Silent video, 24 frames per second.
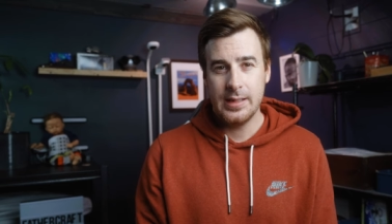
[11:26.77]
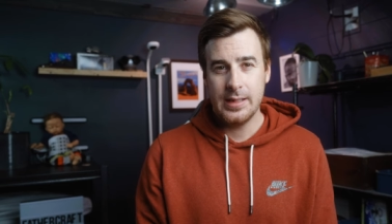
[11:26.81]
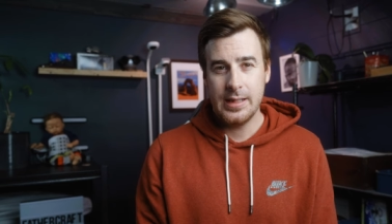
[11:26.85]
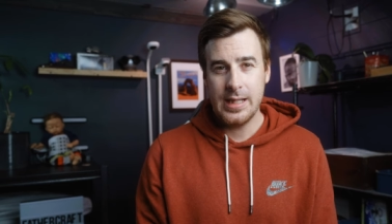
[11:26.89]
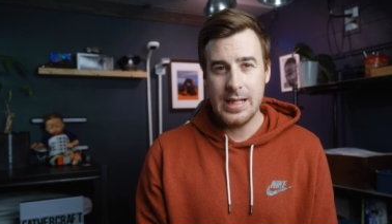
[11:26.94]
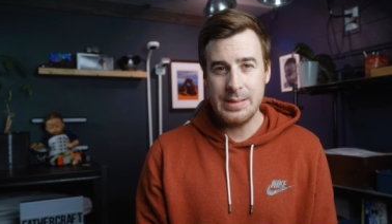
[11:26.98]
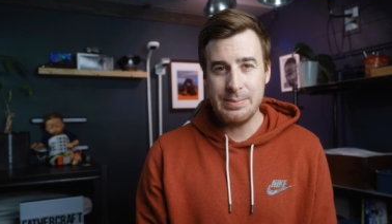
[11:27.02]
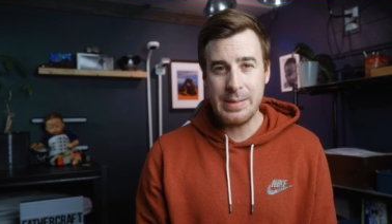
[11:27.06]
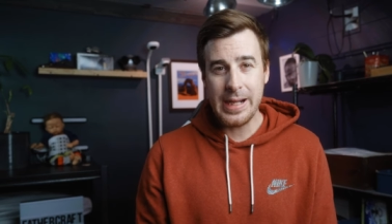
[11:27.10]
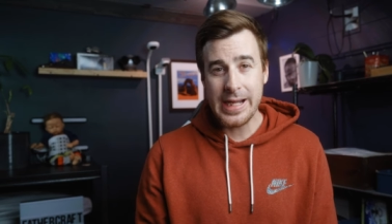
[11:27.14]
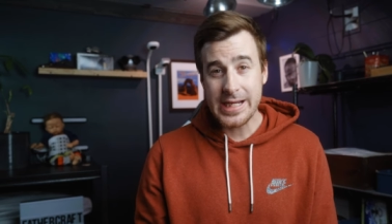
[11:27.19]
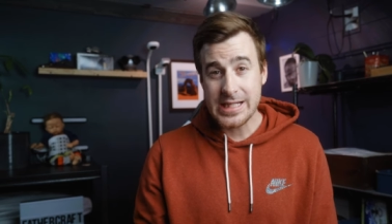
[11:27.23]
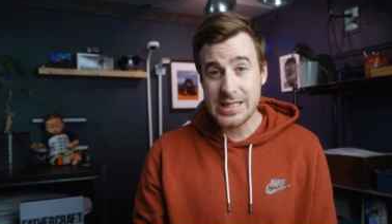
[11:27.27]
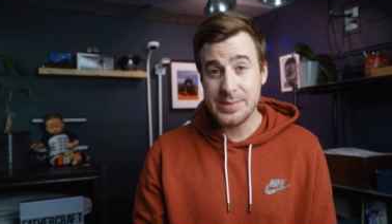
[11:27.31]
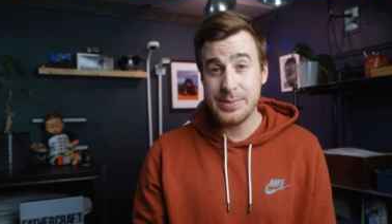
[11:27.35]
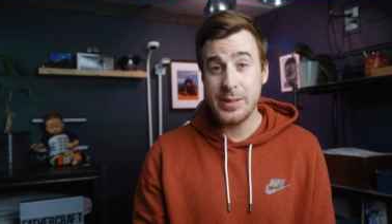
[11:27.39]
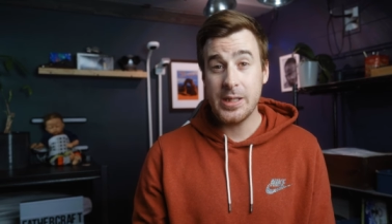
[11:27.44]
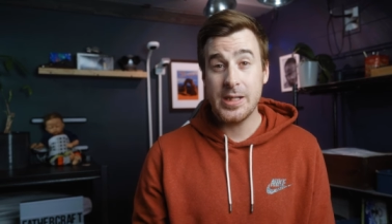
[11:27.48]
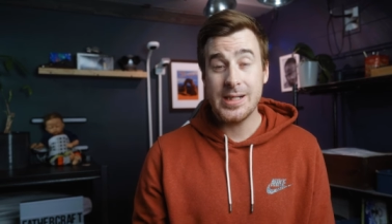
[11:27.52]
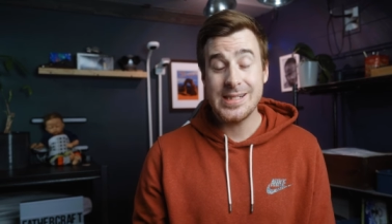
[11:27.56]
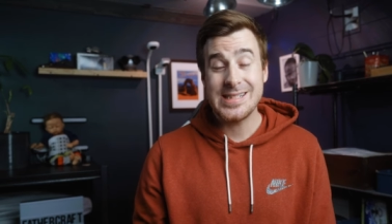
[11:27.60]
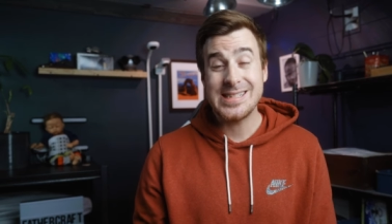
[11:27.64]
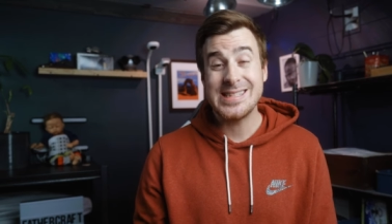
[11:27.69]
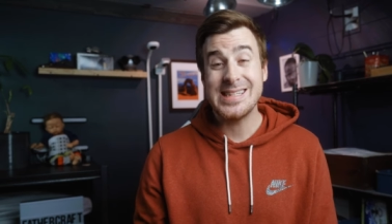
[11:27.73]
In my
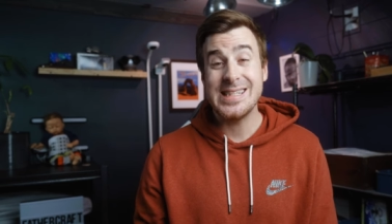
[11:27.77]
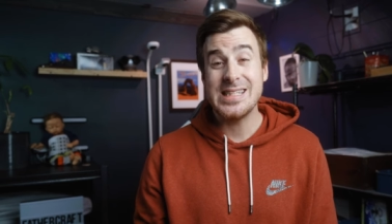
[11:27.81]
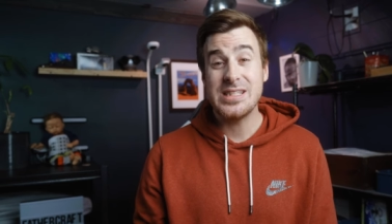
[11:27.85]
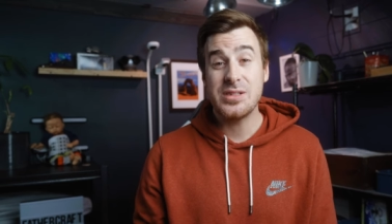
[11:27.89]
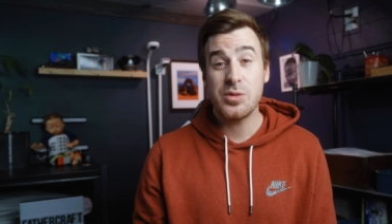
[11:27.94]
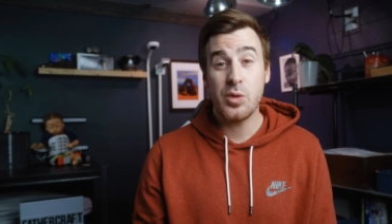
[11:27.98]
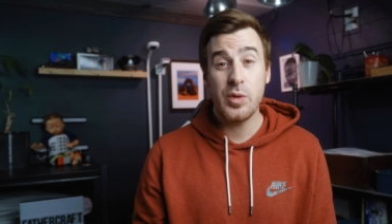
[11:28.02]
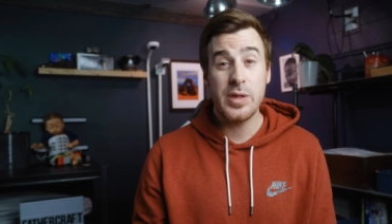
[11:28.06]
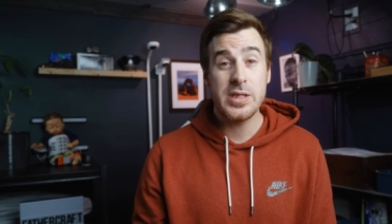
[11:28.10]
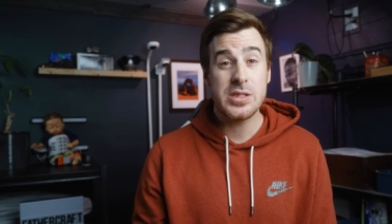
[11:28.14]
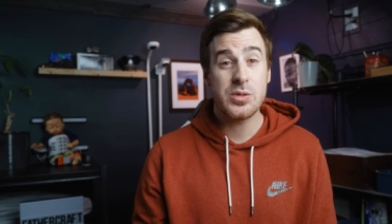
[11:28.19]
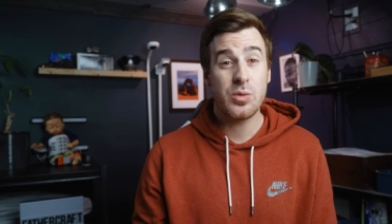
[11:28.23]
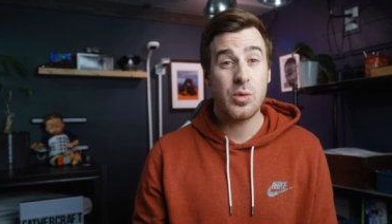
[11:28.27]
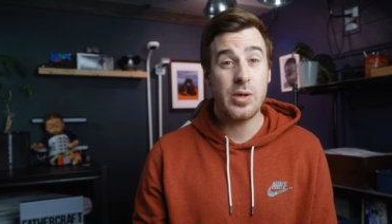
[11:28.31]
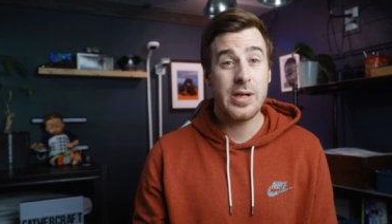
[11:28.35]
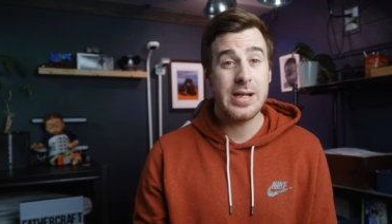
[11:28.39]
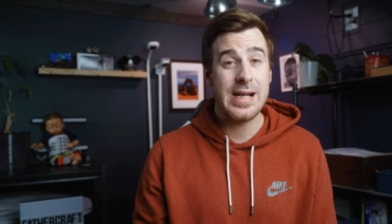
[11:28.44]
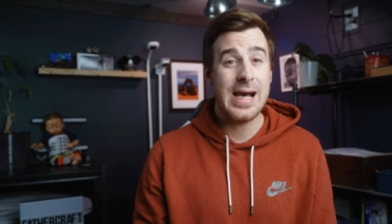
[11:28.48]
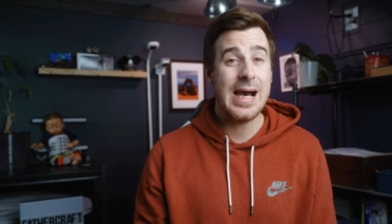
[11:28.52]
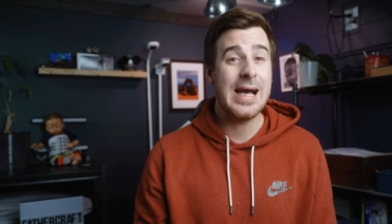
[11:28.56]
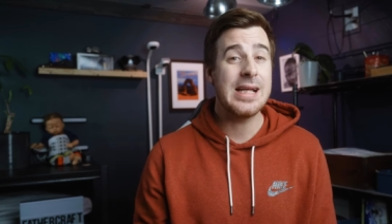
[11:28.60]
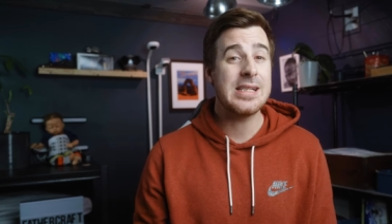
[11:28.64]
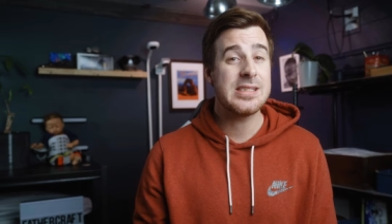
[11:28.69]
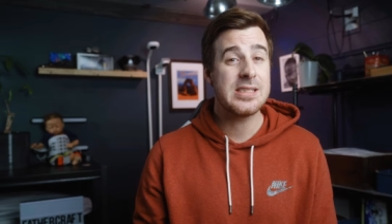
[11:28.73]
experience, these toys were
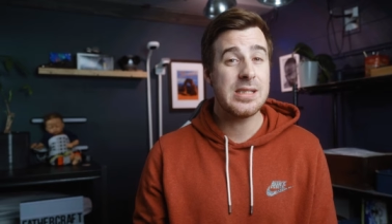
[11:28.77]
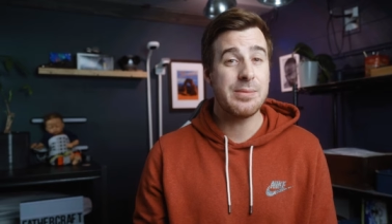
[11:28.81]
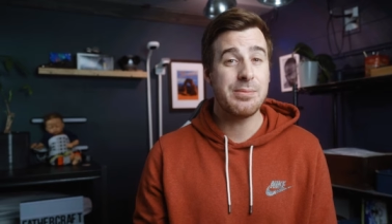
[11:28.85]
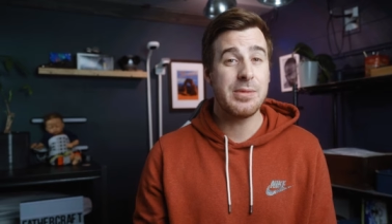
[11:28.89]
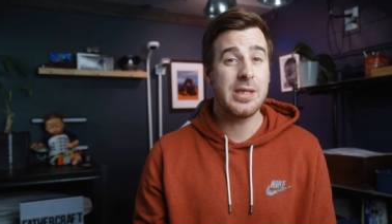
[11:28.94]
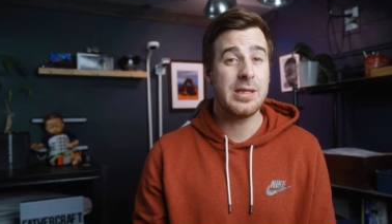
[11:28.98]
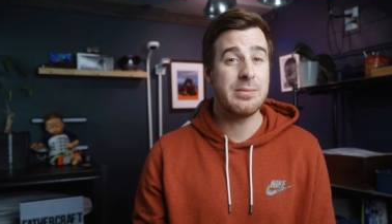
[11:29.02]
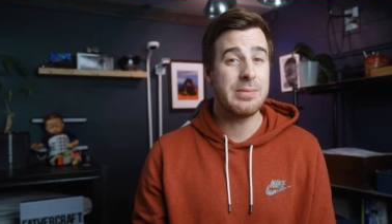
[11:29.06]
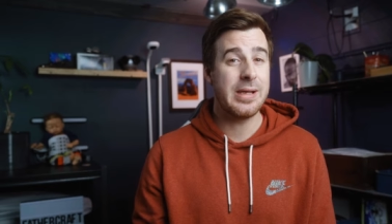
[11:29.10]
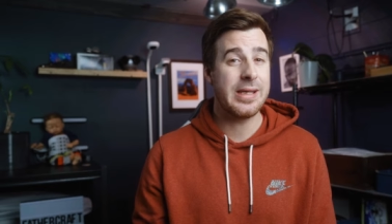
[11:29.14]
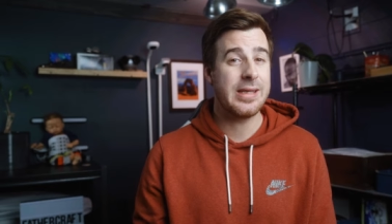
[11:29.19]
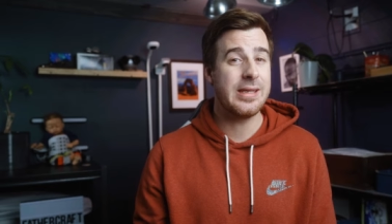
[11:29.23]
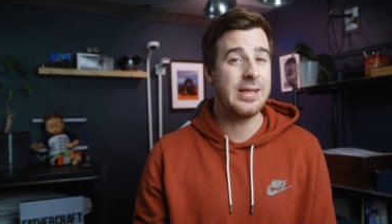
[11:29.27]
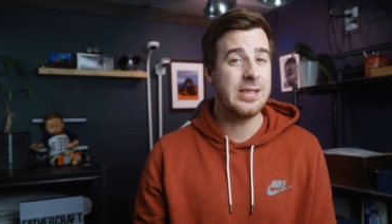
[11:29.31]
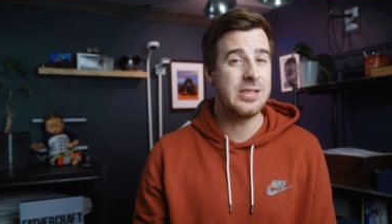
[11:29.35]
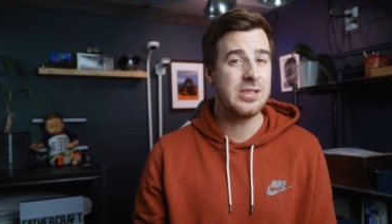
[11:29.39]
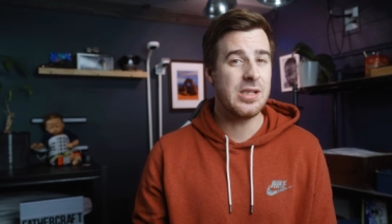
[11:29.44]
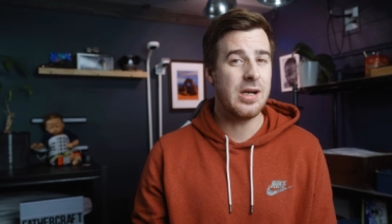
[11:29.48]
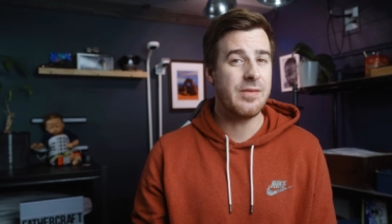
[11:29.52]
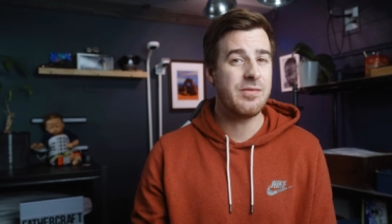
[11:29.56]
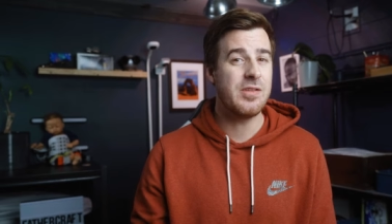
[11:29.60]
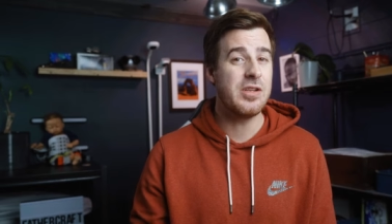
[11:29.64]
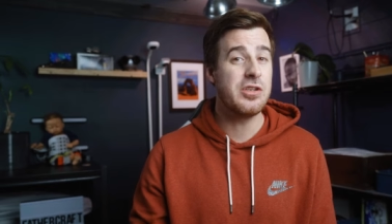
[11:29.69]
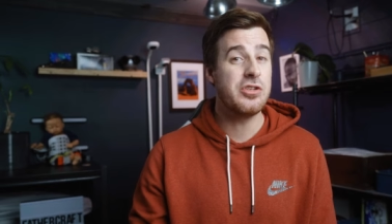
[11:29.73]
not something my kids
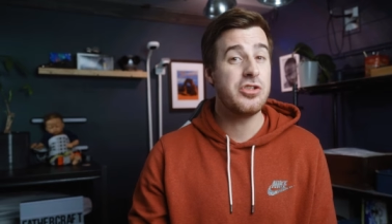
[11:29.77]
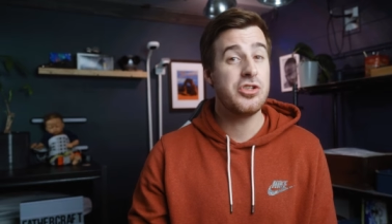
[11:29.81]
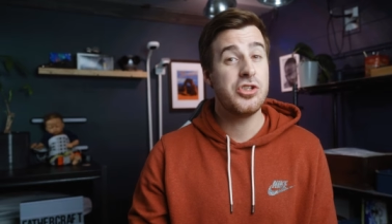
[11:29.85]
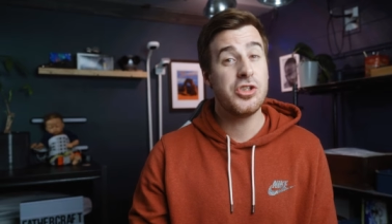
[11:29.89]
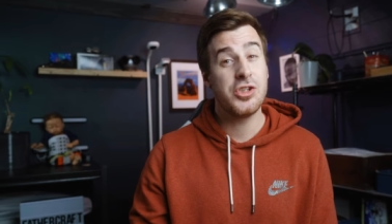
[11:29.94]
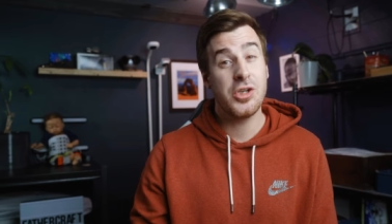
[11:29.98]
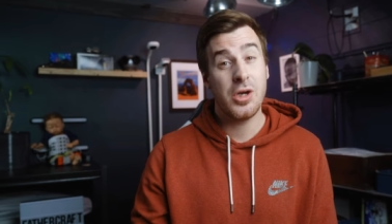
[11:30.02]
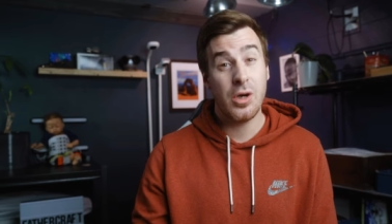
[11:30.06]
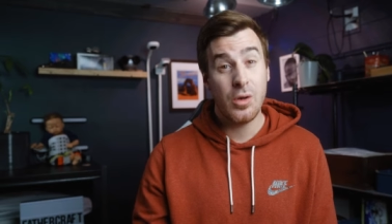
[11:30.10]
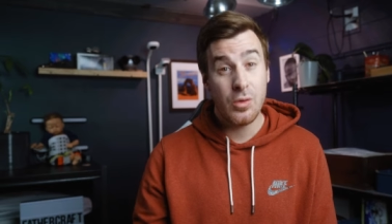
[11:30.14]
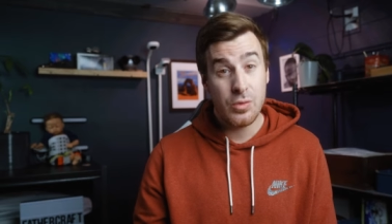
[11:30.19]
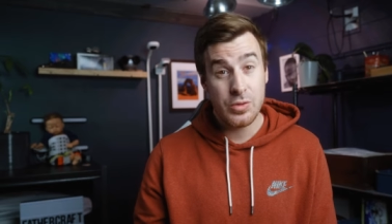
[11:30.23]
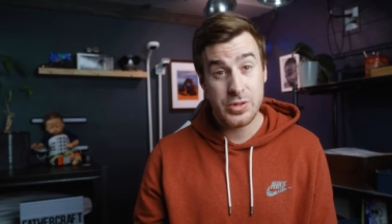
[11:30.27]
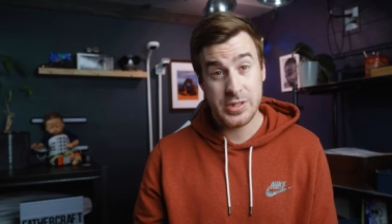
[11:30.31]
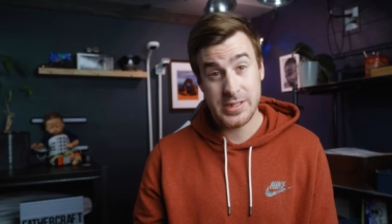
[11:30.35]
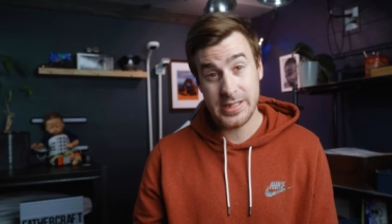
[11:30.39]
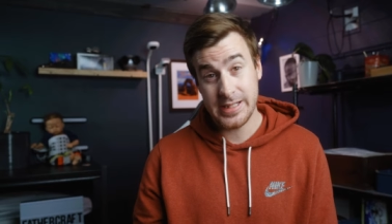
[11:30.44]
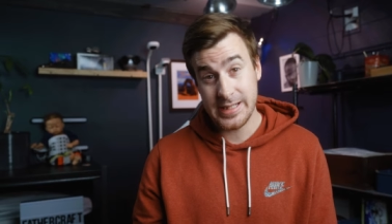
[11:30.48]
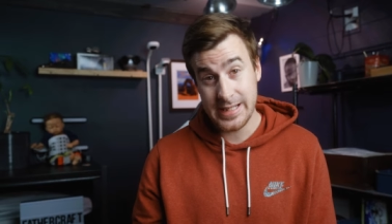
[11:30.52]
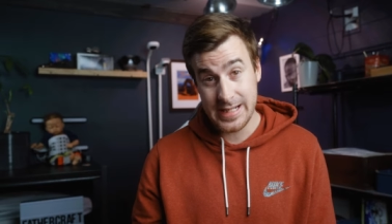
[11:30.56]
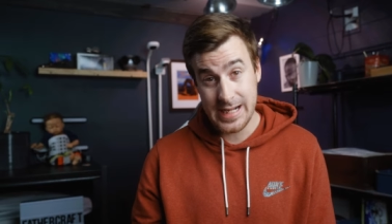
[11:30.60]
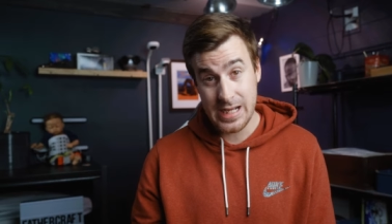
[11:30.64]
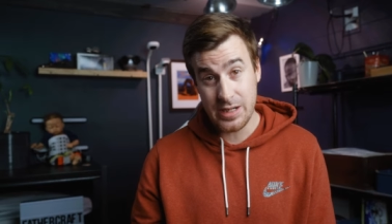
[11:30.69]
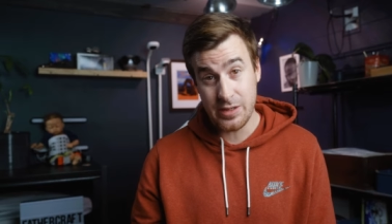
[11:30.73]
often chose
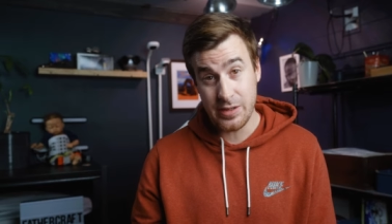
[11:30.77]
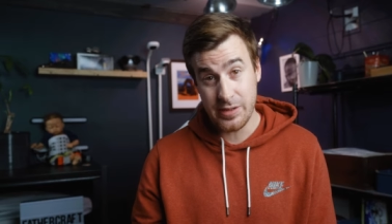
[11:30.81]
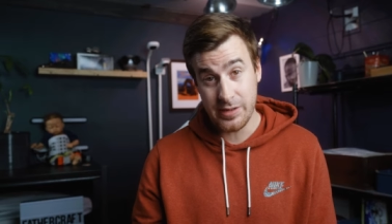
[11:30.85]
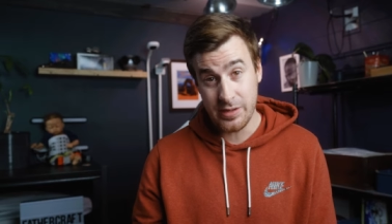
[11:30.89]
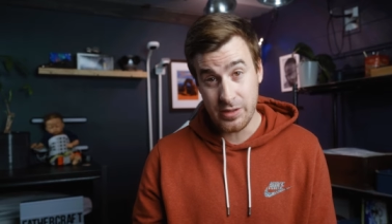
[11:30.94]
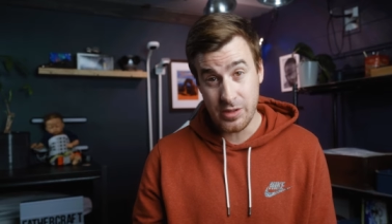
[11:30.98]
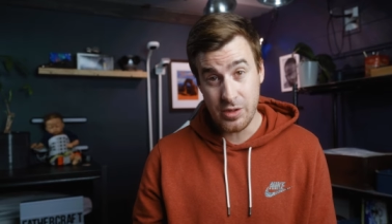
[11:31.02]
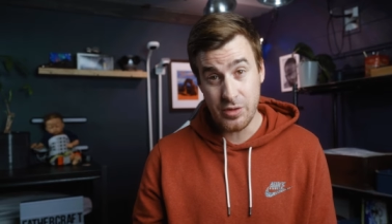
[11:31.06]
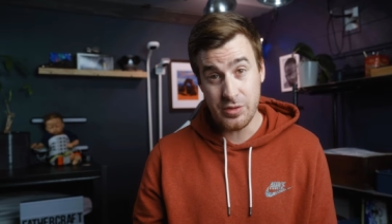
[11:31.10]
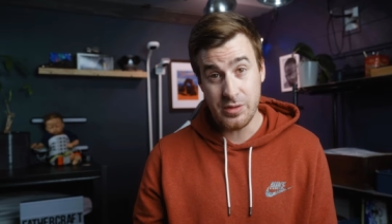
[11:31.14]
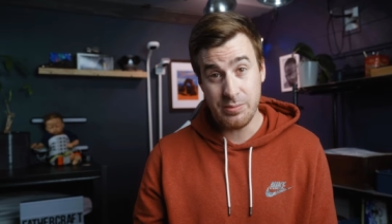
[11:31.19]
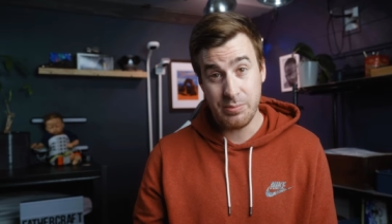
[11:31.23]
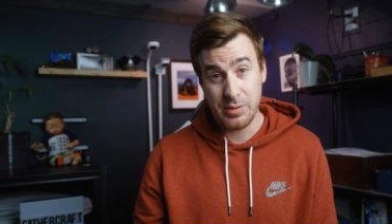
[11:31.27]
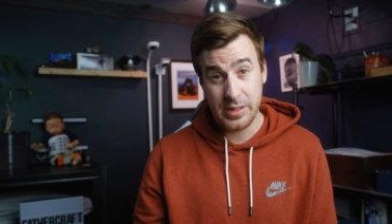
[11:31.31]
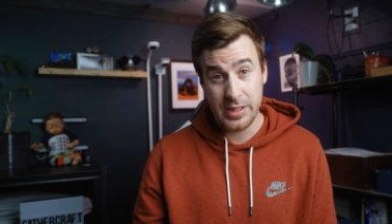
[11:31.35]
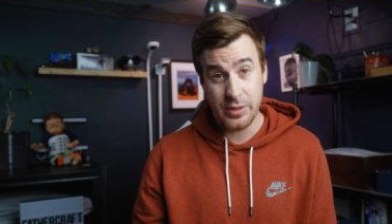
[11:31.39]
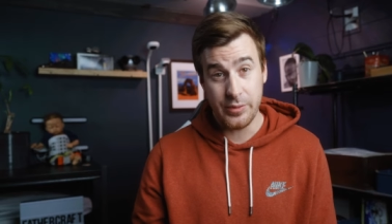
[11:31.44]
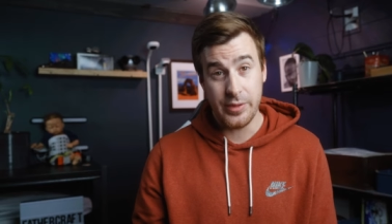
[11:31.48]
to get out on their own to play